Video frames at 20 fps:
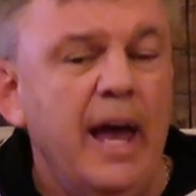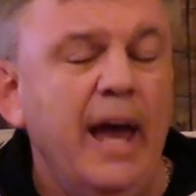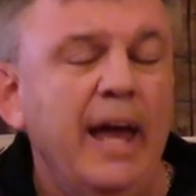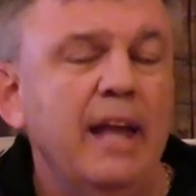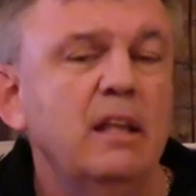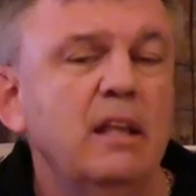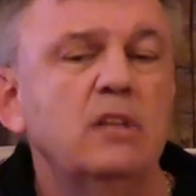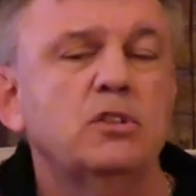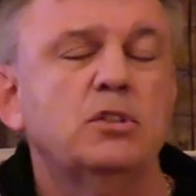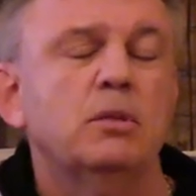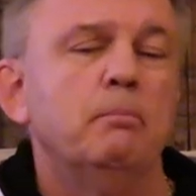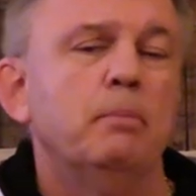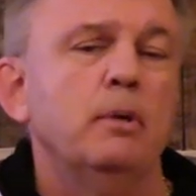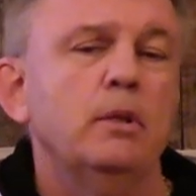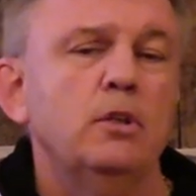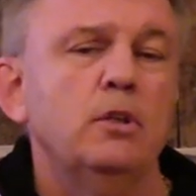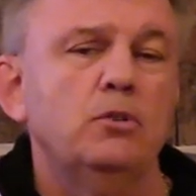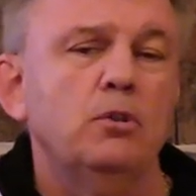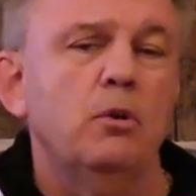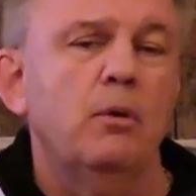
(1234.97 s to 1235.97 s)
Hey, listen,
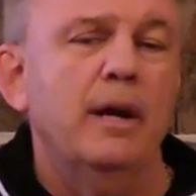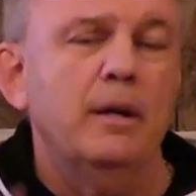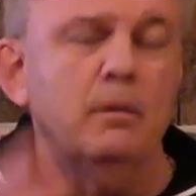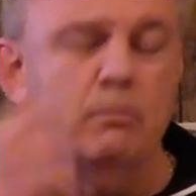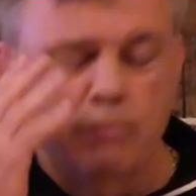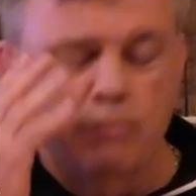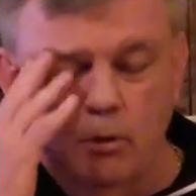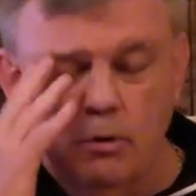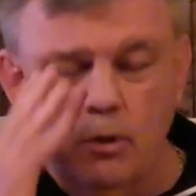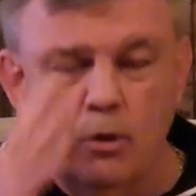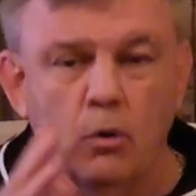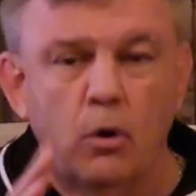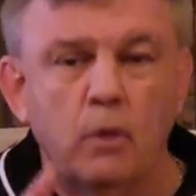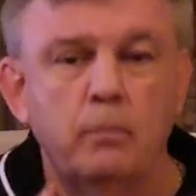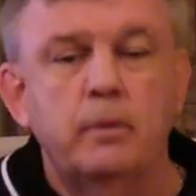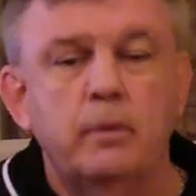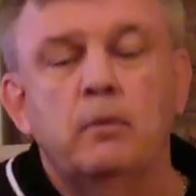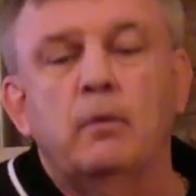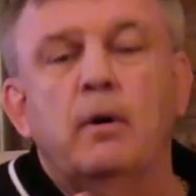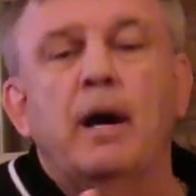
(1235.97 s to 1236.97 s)
Billy Joe had a broken
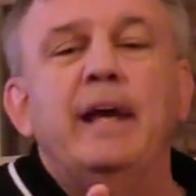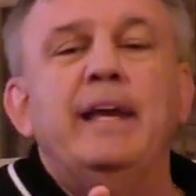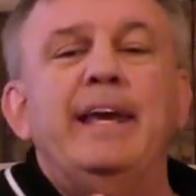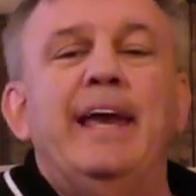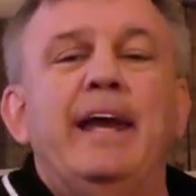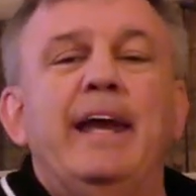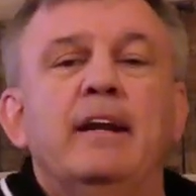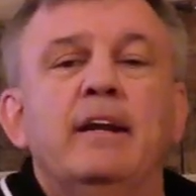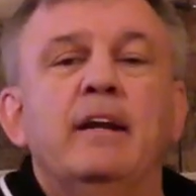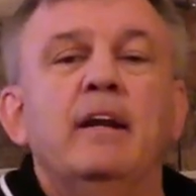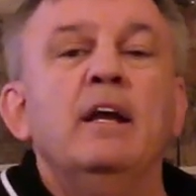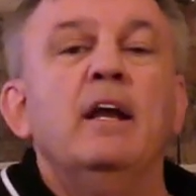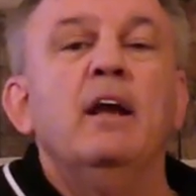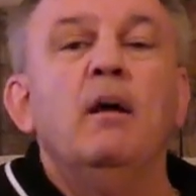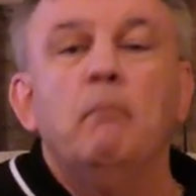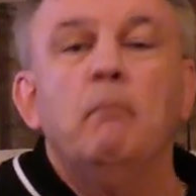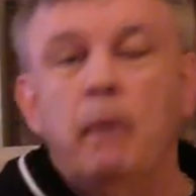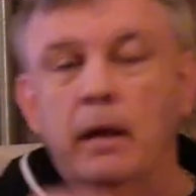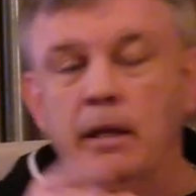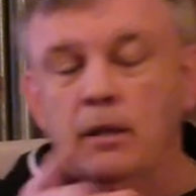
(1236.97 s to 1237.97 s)
orbital. I get it.
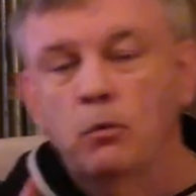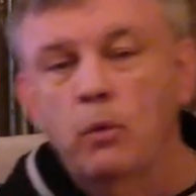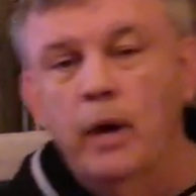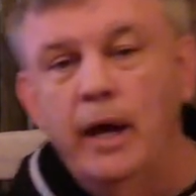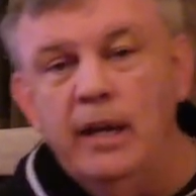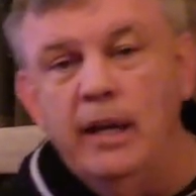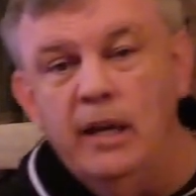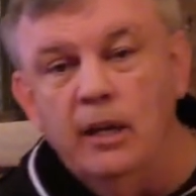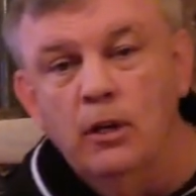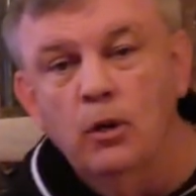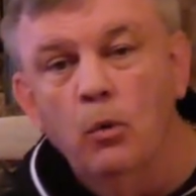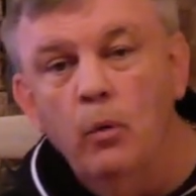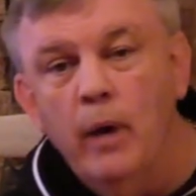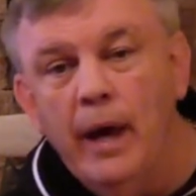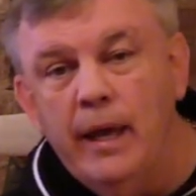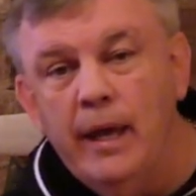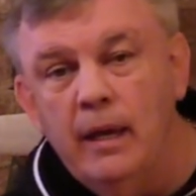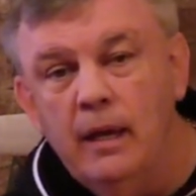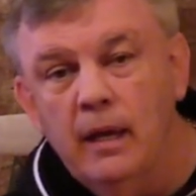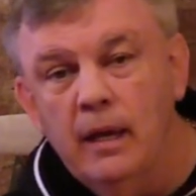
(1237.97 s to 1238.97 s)
By the way, in a
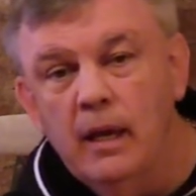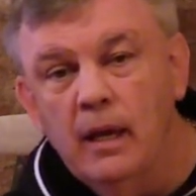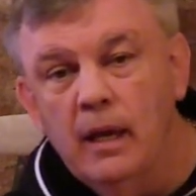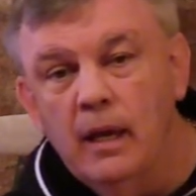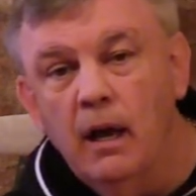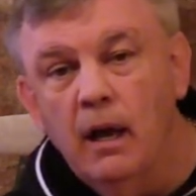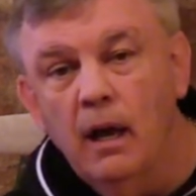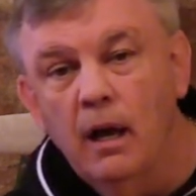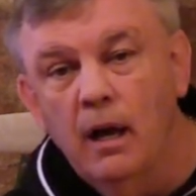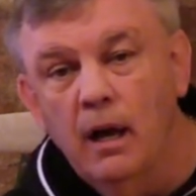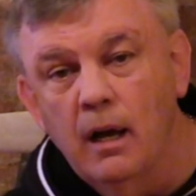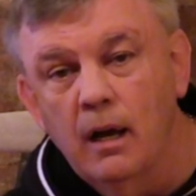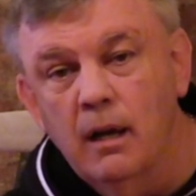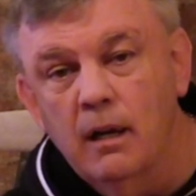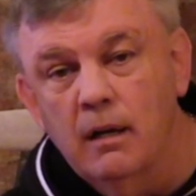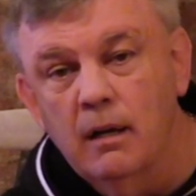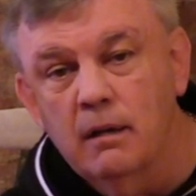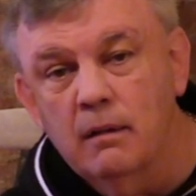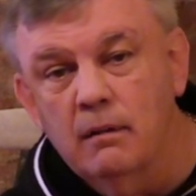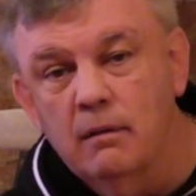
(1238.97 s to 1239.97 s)
way,
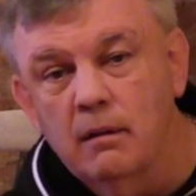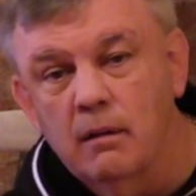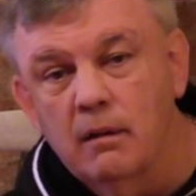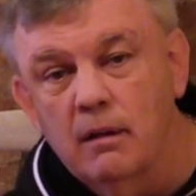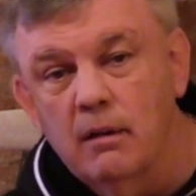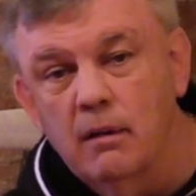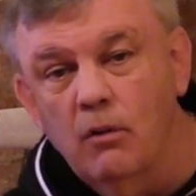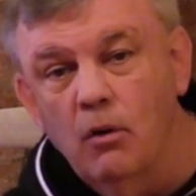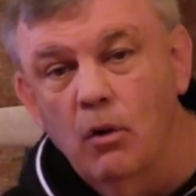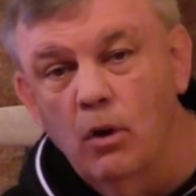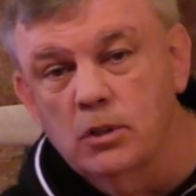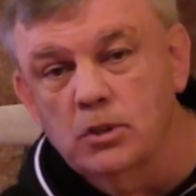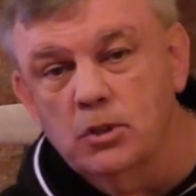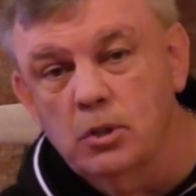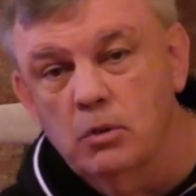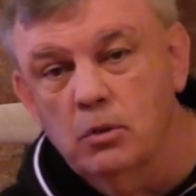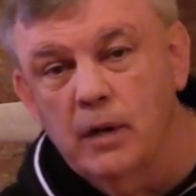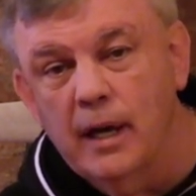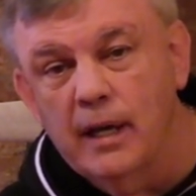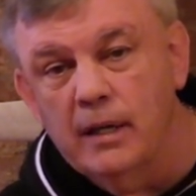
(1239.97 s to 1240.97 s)
uh,
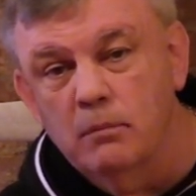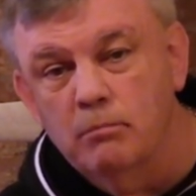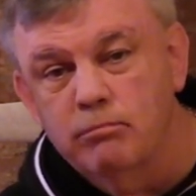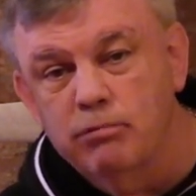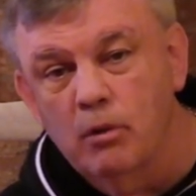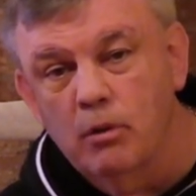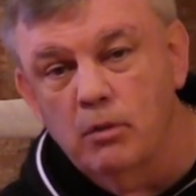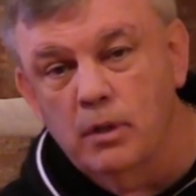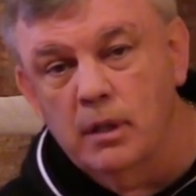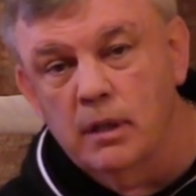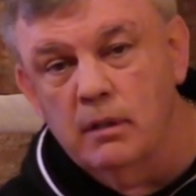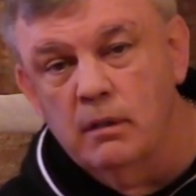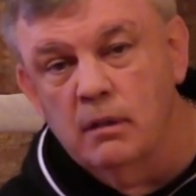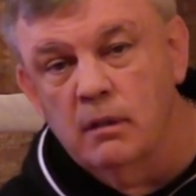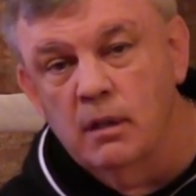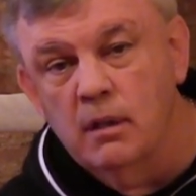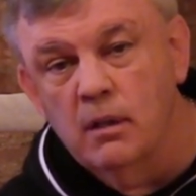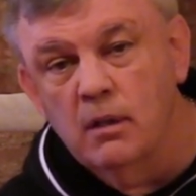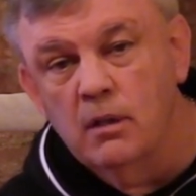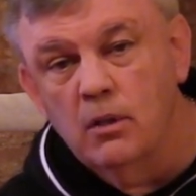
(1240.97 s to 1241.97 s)
also had a
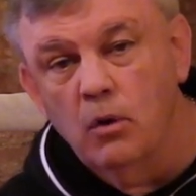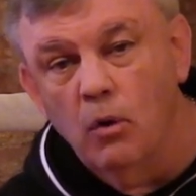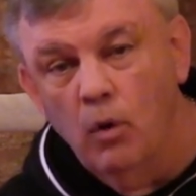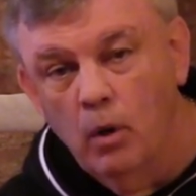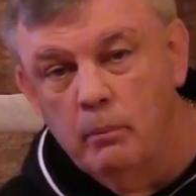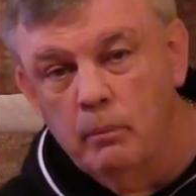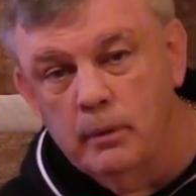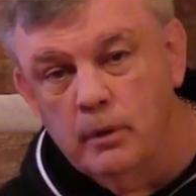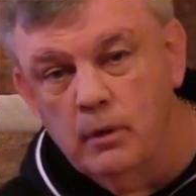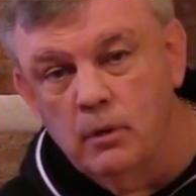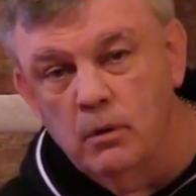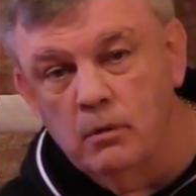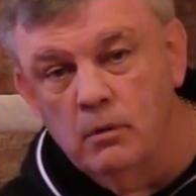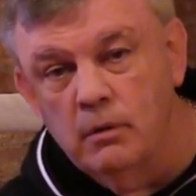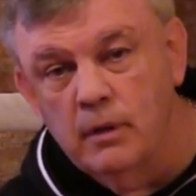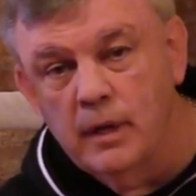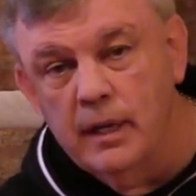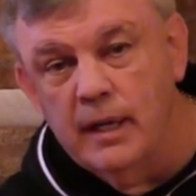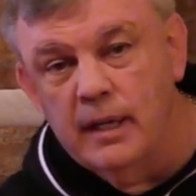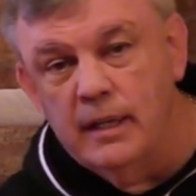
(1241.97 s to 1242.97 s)
broken
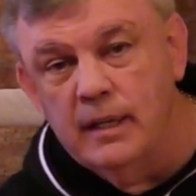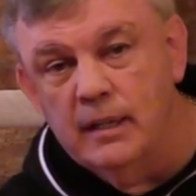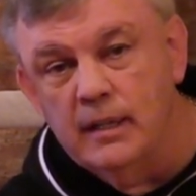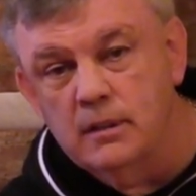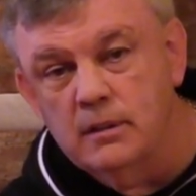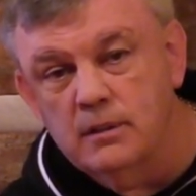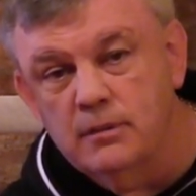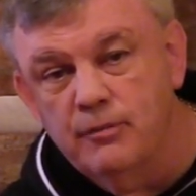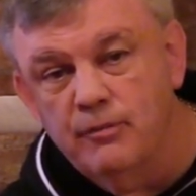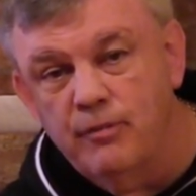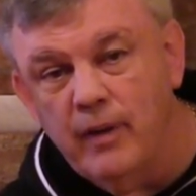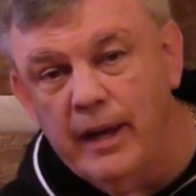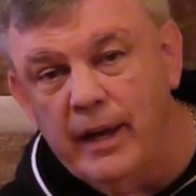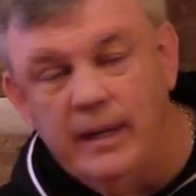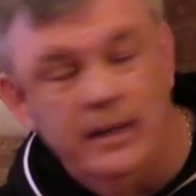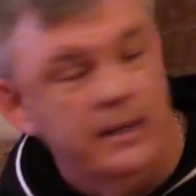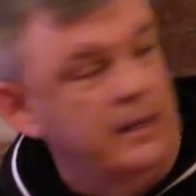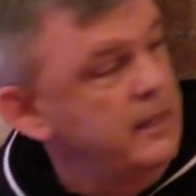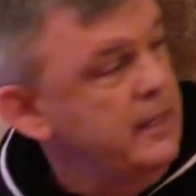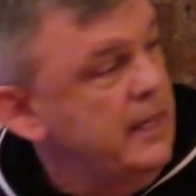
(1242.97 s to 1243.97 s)
Orbital in his
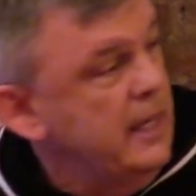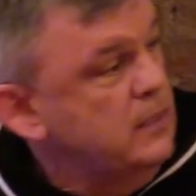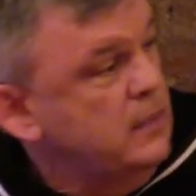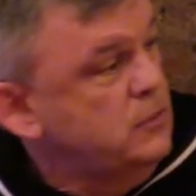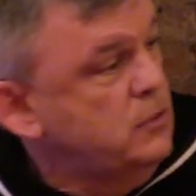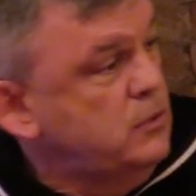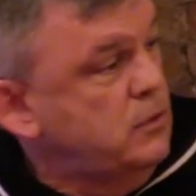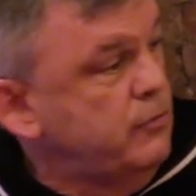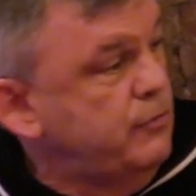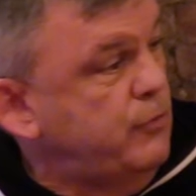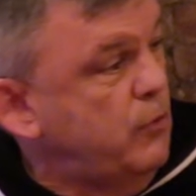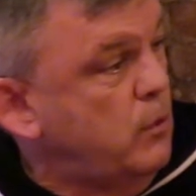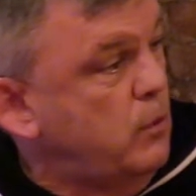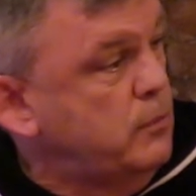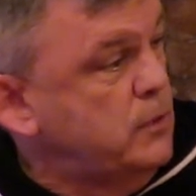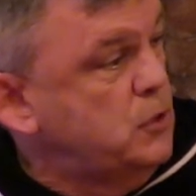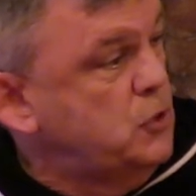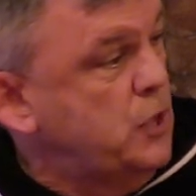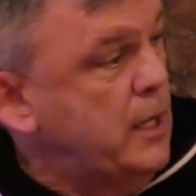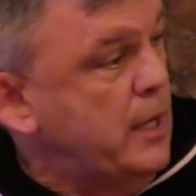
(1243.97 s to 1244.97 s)
fight against the
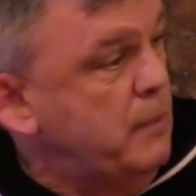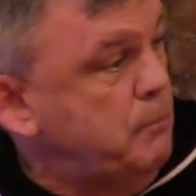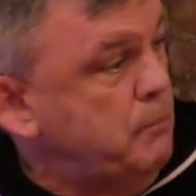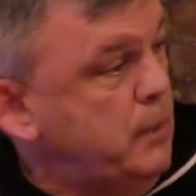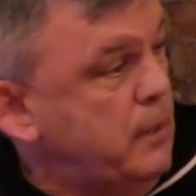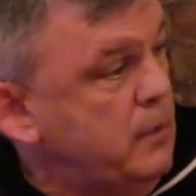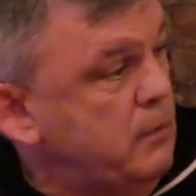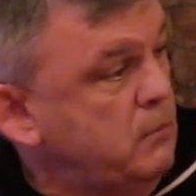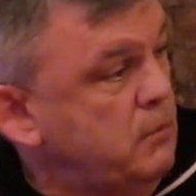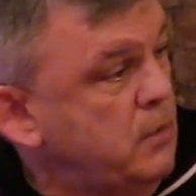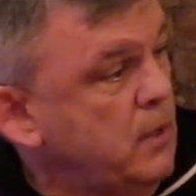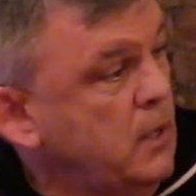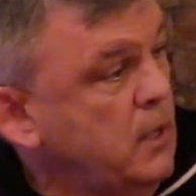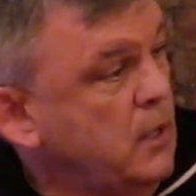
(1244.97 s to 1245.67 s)
former champion